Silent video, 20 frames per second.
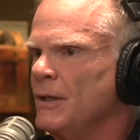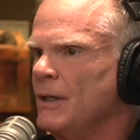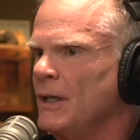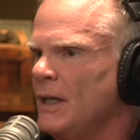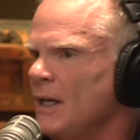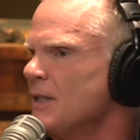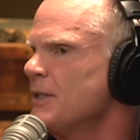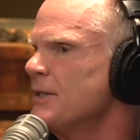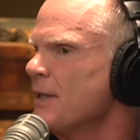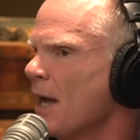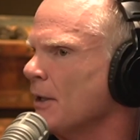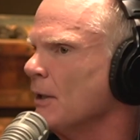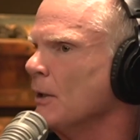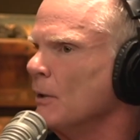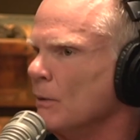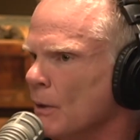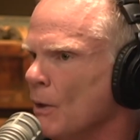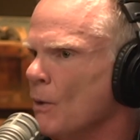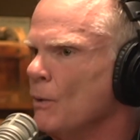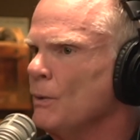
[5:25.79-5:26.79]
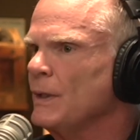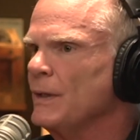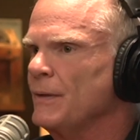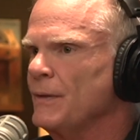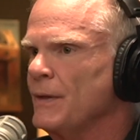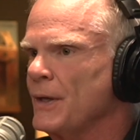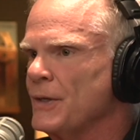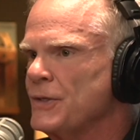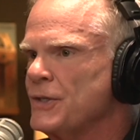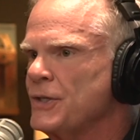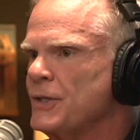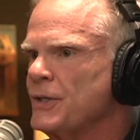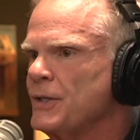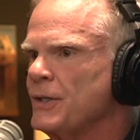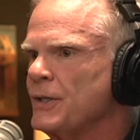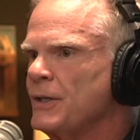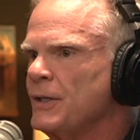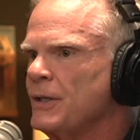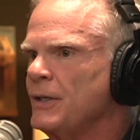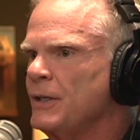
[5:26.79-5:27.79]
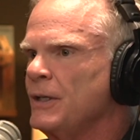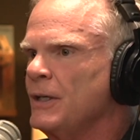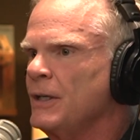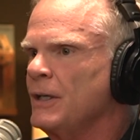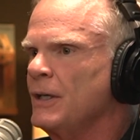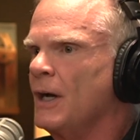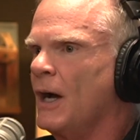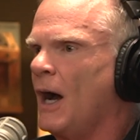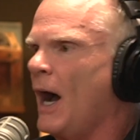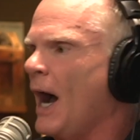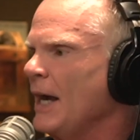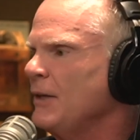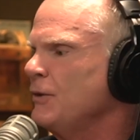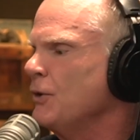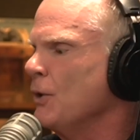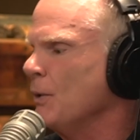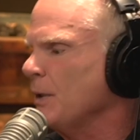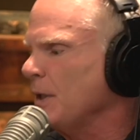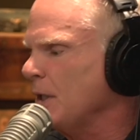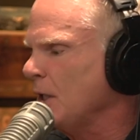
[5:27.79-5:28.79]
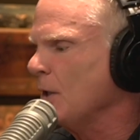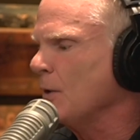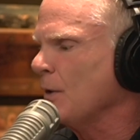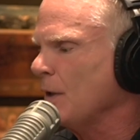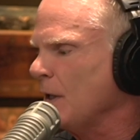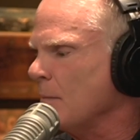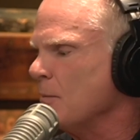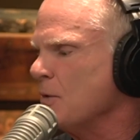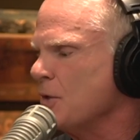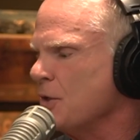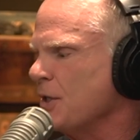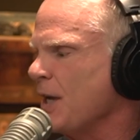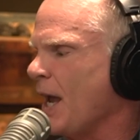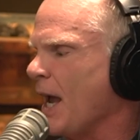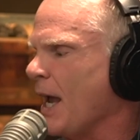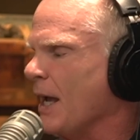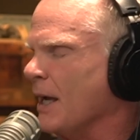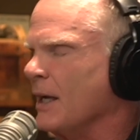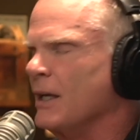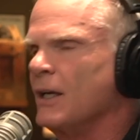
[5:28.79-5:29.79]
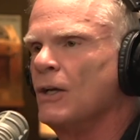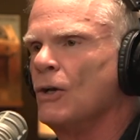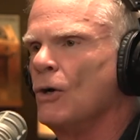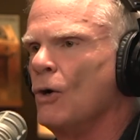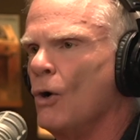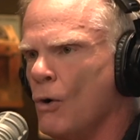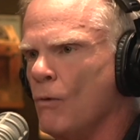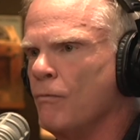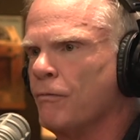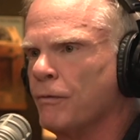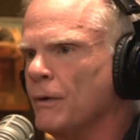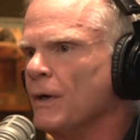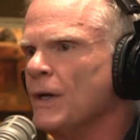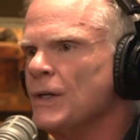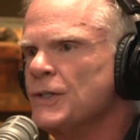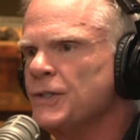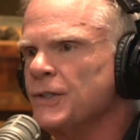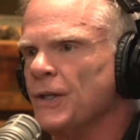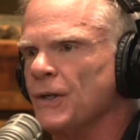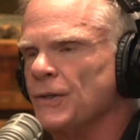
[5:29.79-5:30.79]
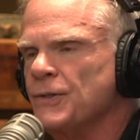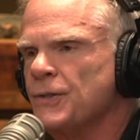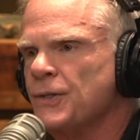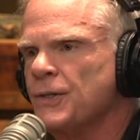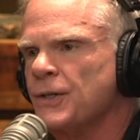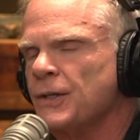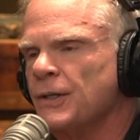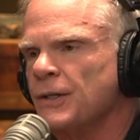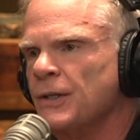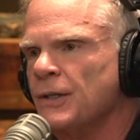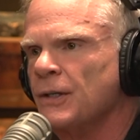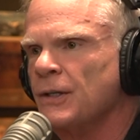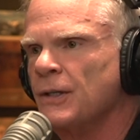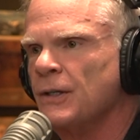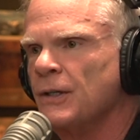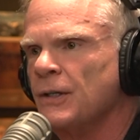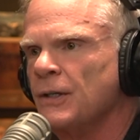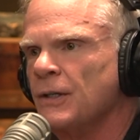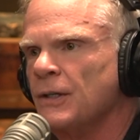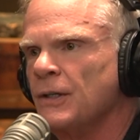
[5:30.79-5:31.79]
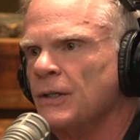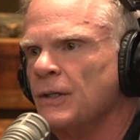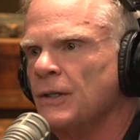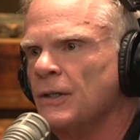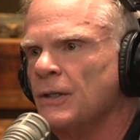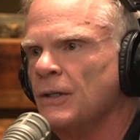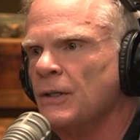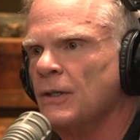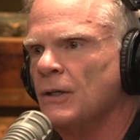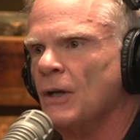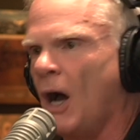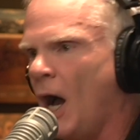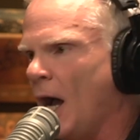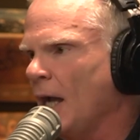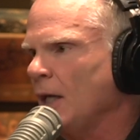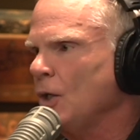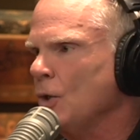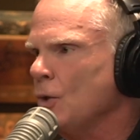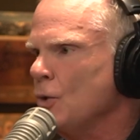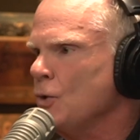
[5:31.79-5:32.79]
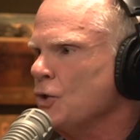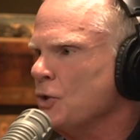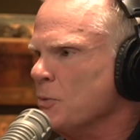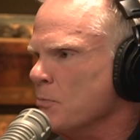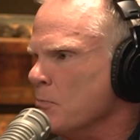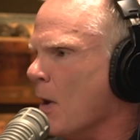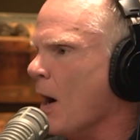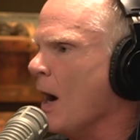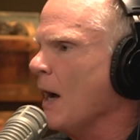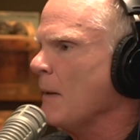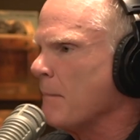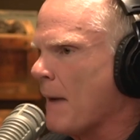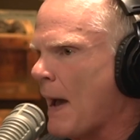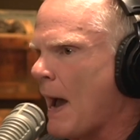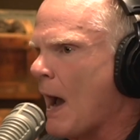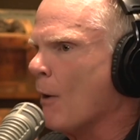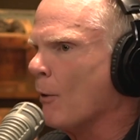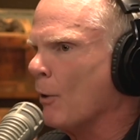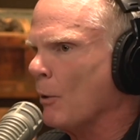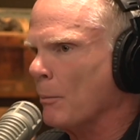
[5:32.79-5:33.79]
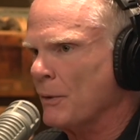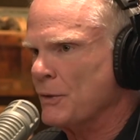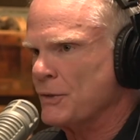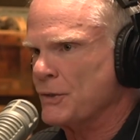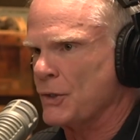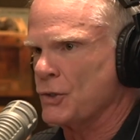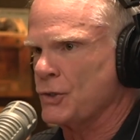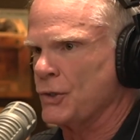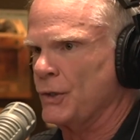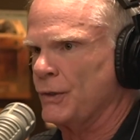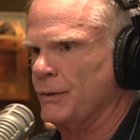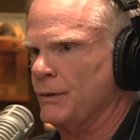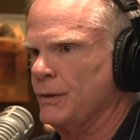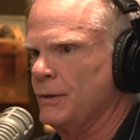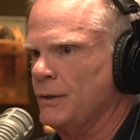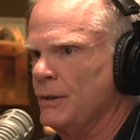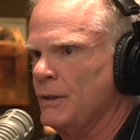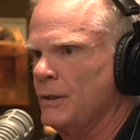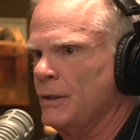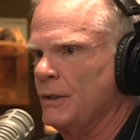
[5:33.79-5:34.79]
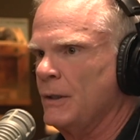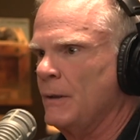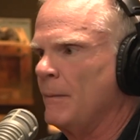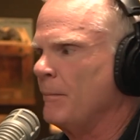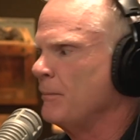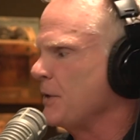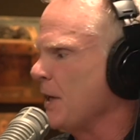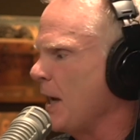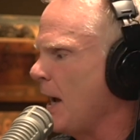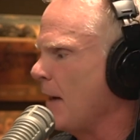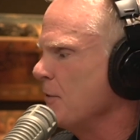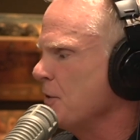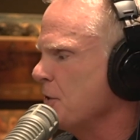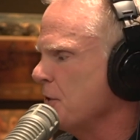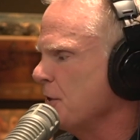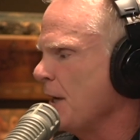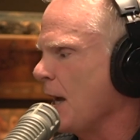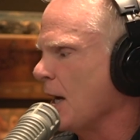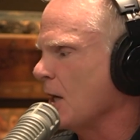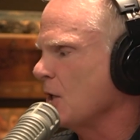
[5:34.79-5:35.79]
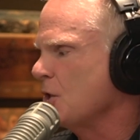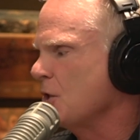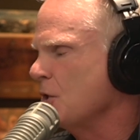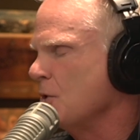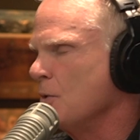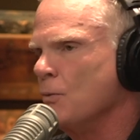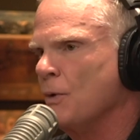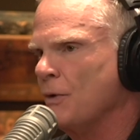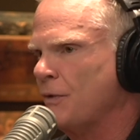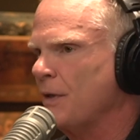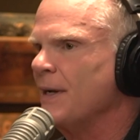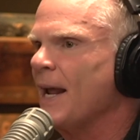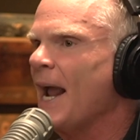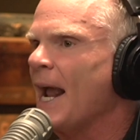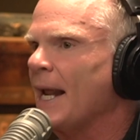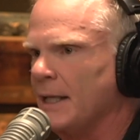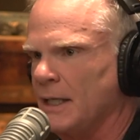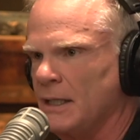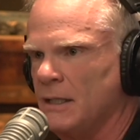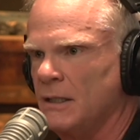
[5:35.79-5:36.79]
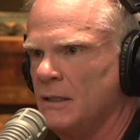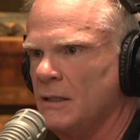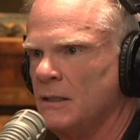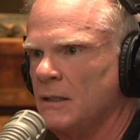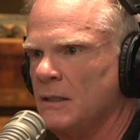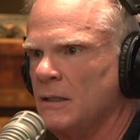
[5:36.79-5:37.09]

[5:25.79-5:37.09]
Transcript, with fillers: He's not alone in this. I don't hear him saying, oh, for instance, I used my power position to have sex with a nanny